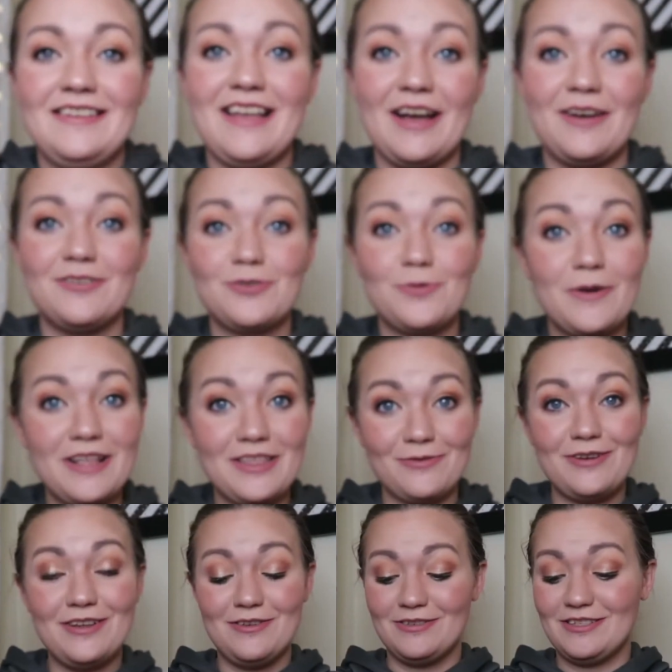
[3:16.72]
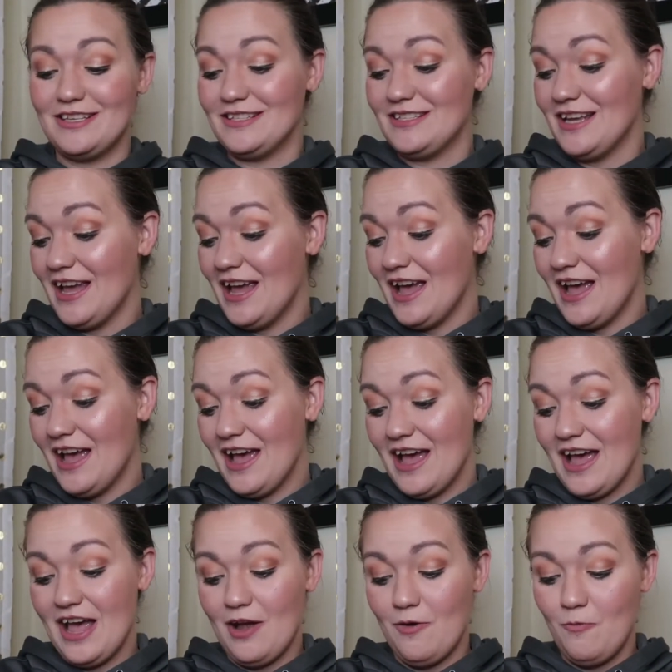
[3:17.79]
Yeah, 23 uses,
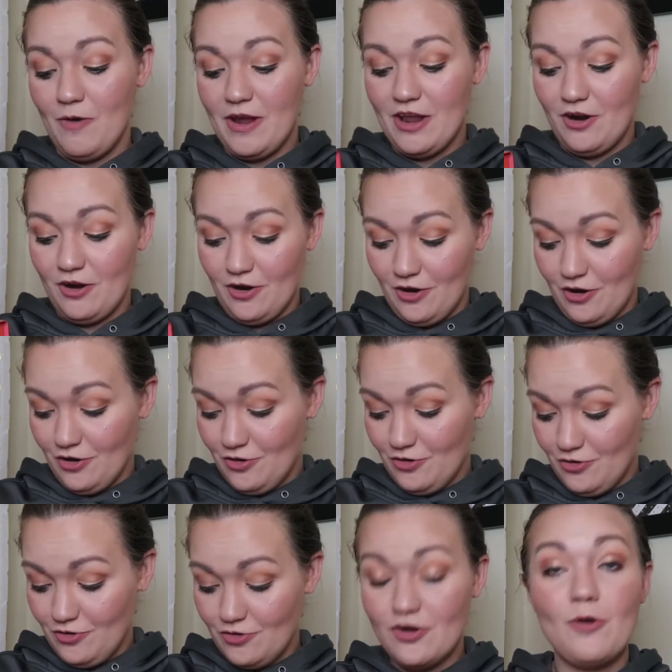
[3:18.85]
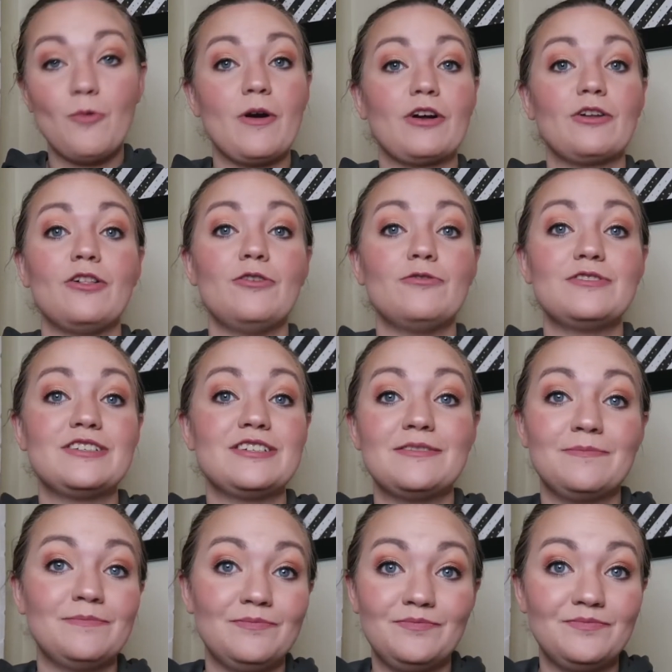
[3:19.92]
and we are nowhere close
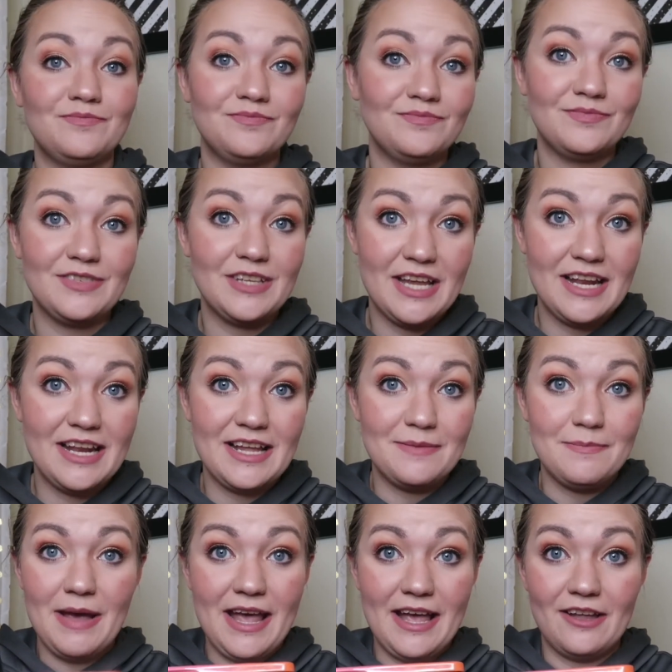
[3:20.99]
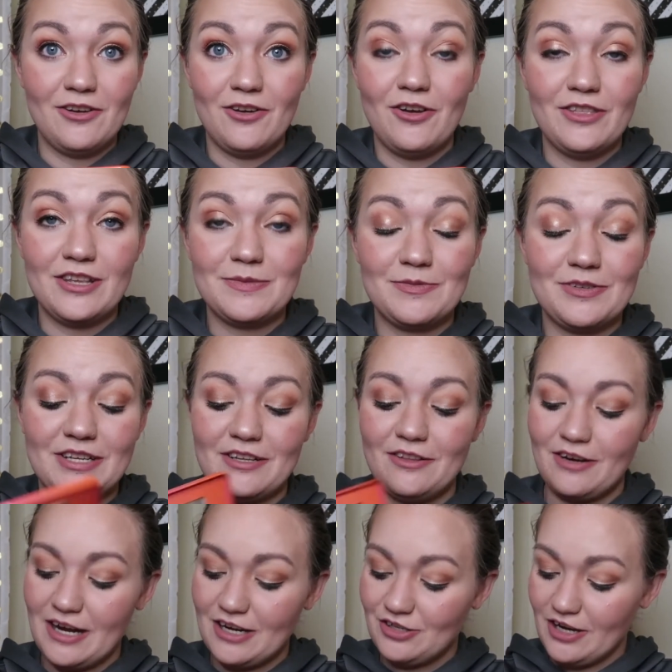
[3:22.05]
to hitting pan on this particular
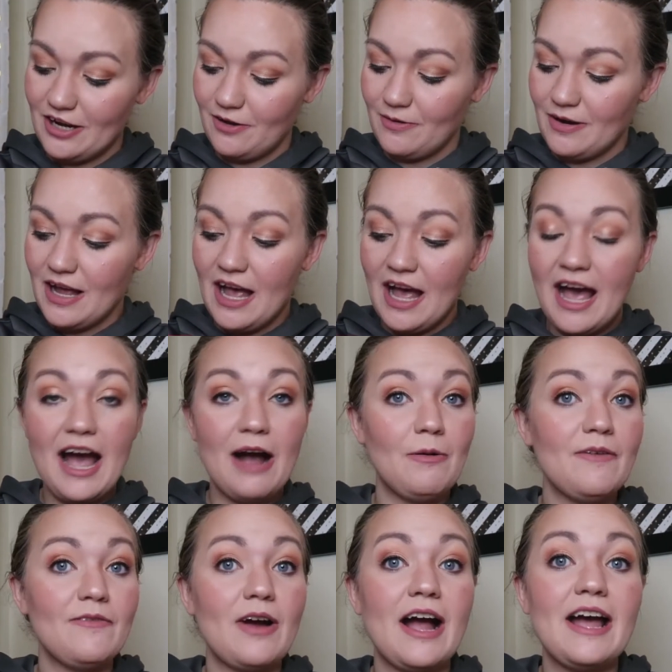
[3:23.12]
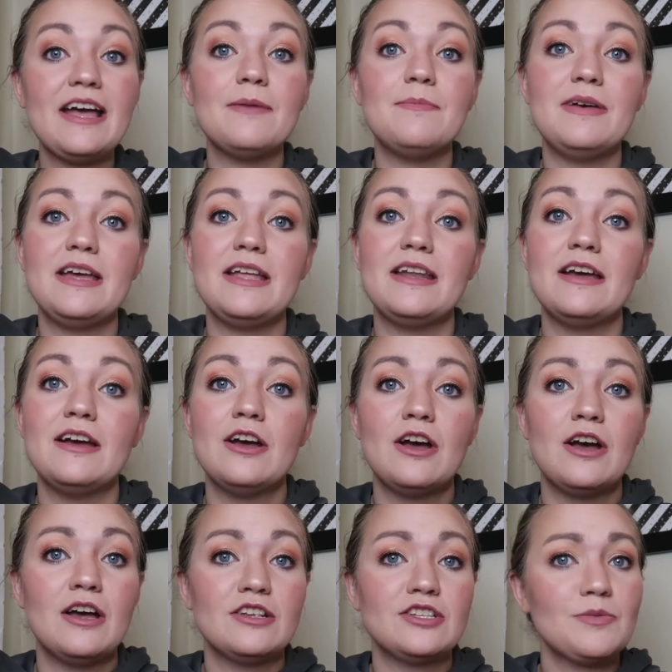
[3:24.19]
eyeshadow. However, I have been
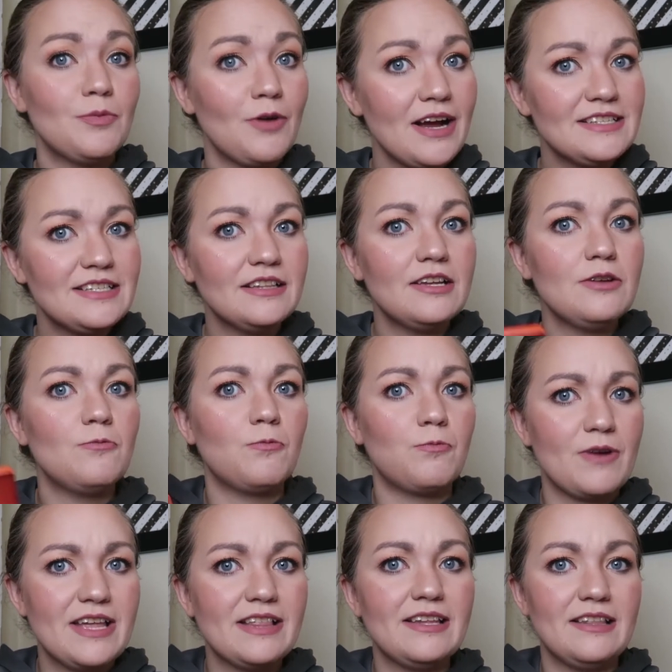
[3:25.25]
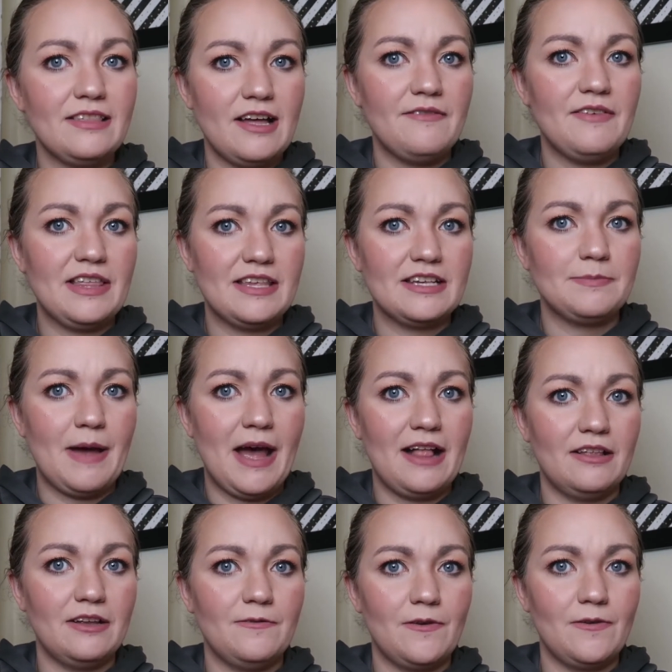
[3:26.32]
surprisingly really loving this
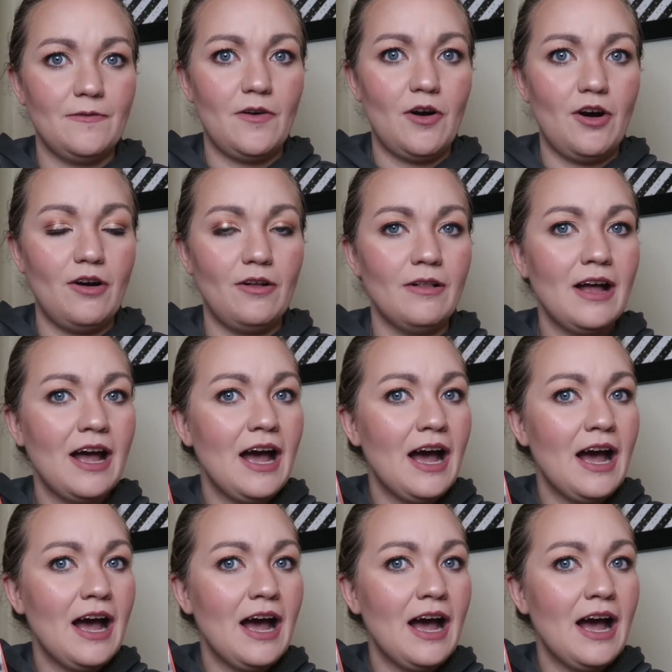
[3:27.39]
palette for fall.